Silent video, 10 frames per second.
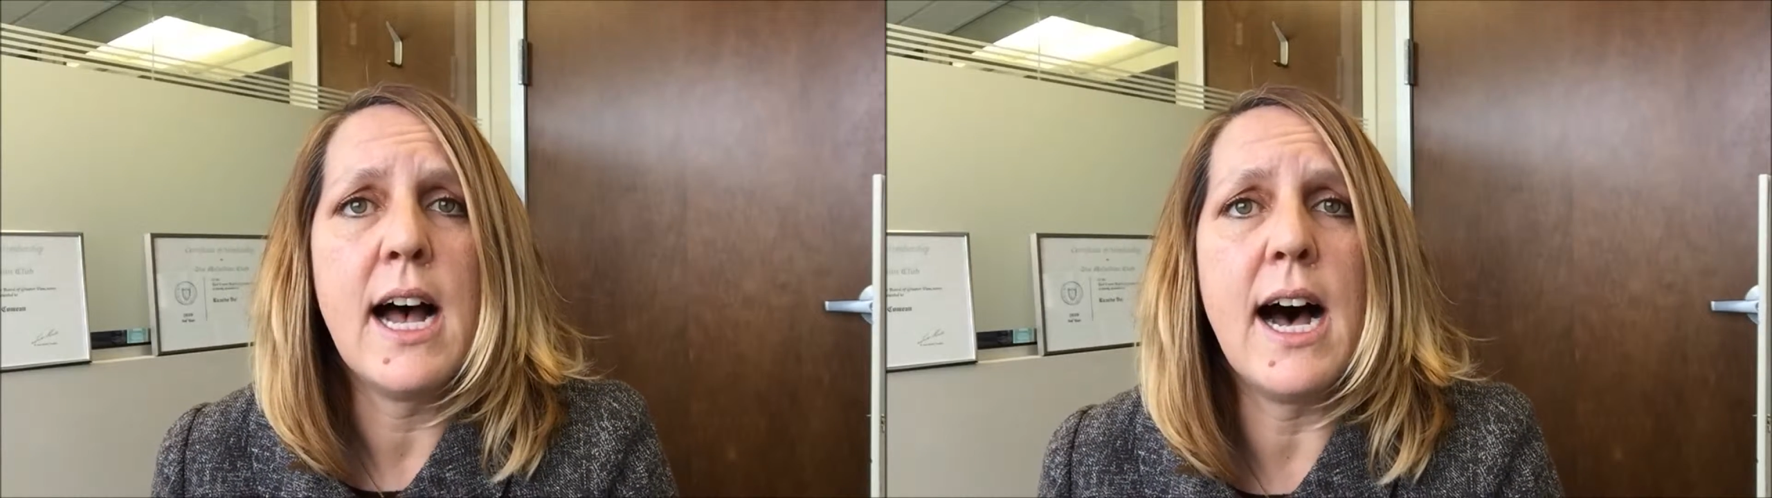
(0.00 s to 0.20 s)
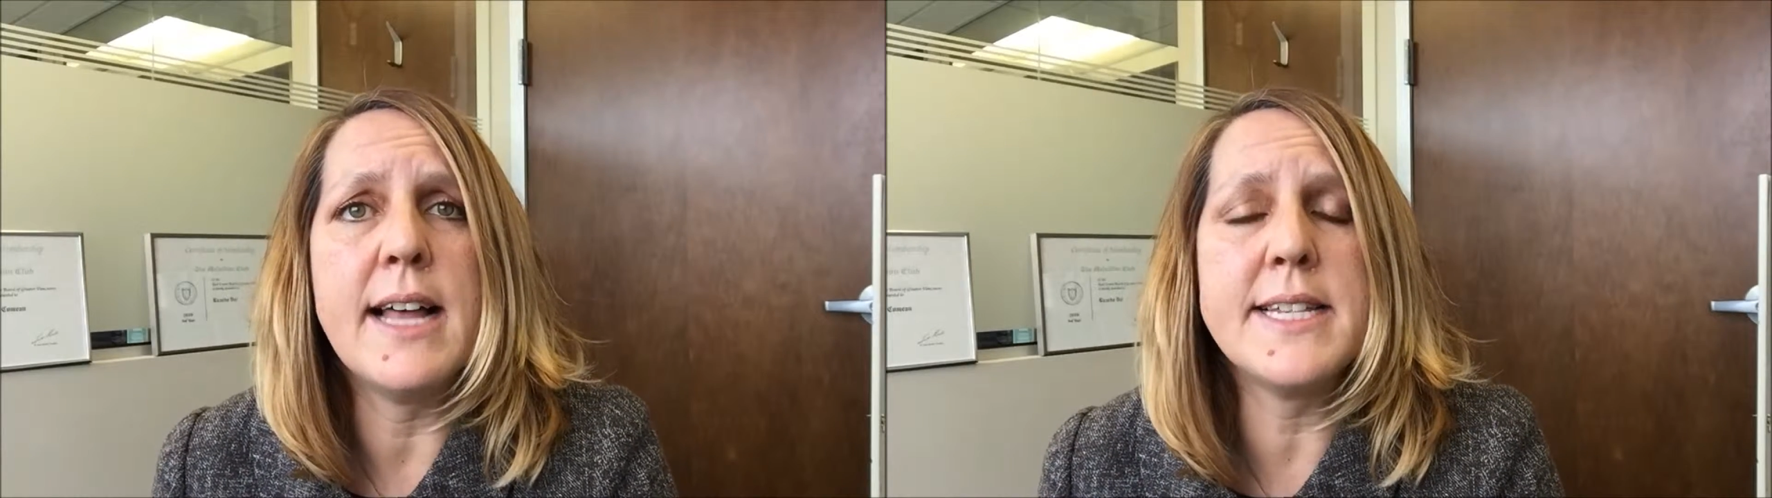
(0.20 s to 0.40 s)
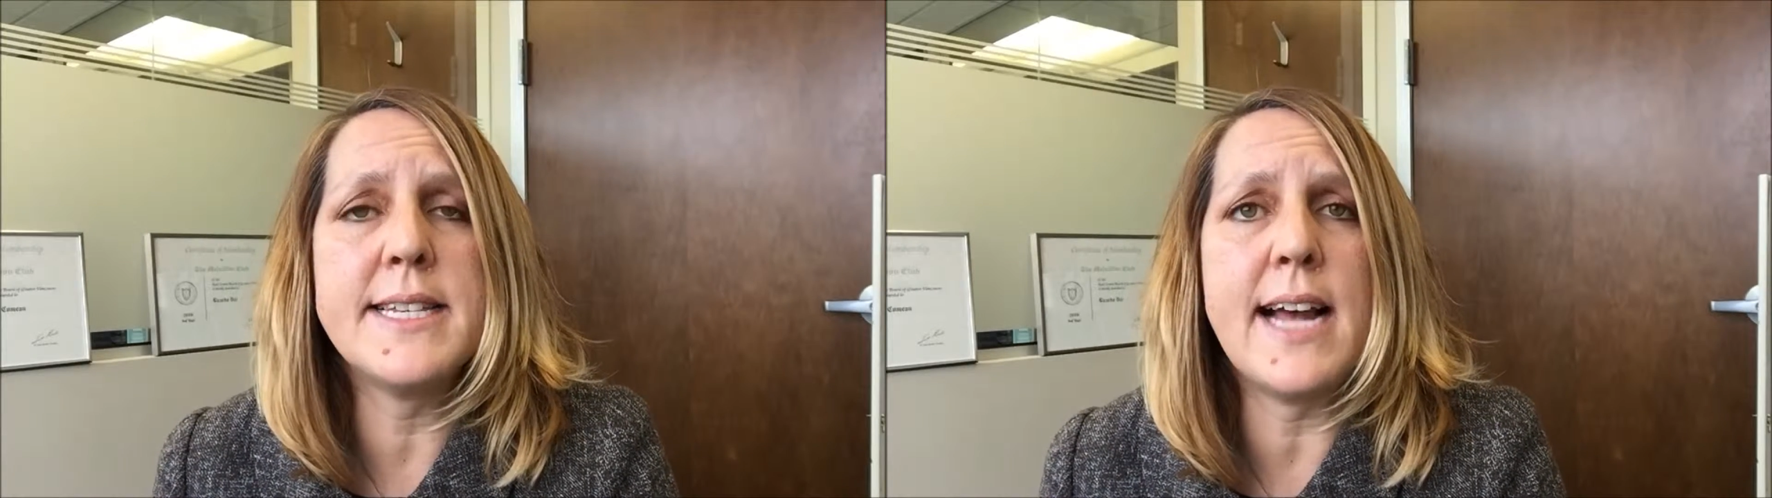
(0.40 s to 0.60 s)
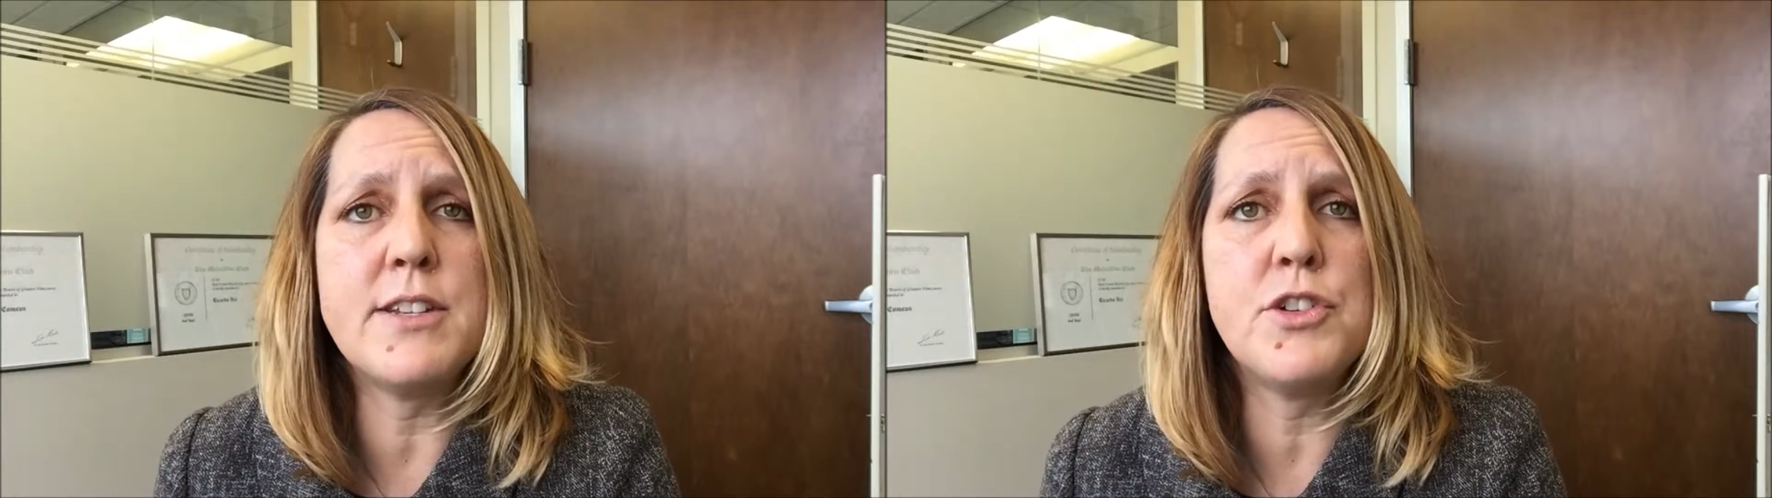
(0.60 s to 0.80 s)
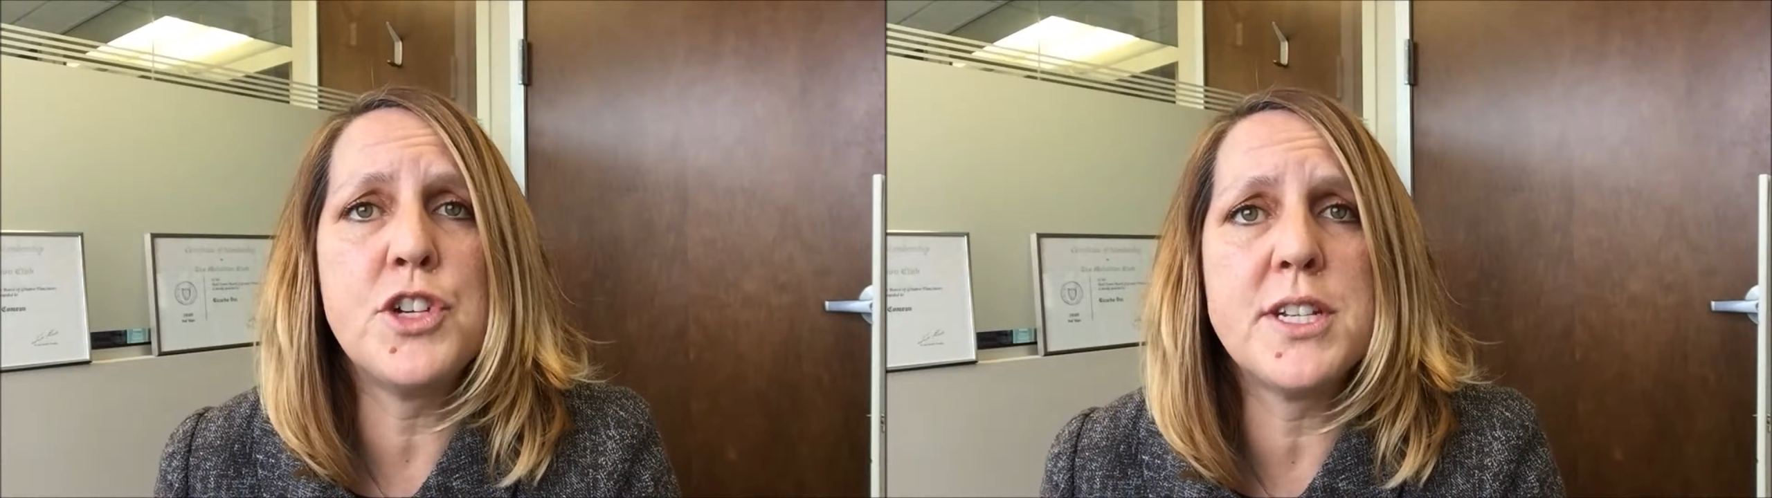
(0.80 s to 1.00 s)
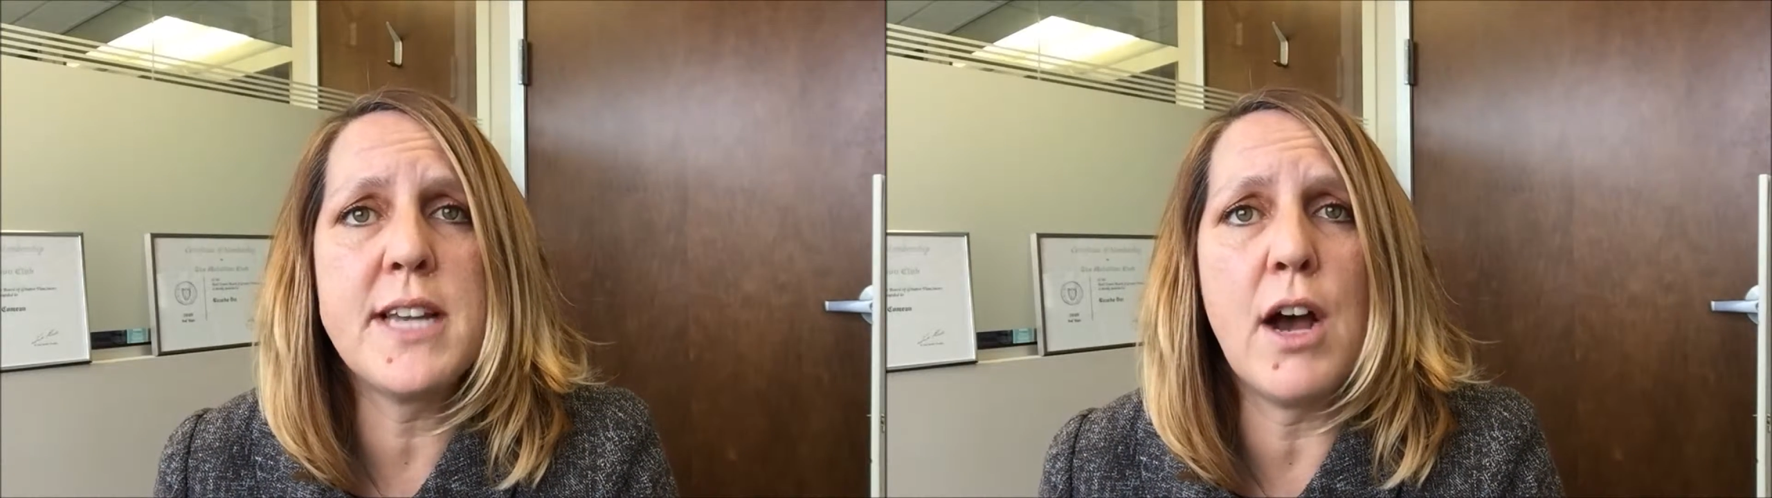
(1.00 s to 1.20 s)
The stats are just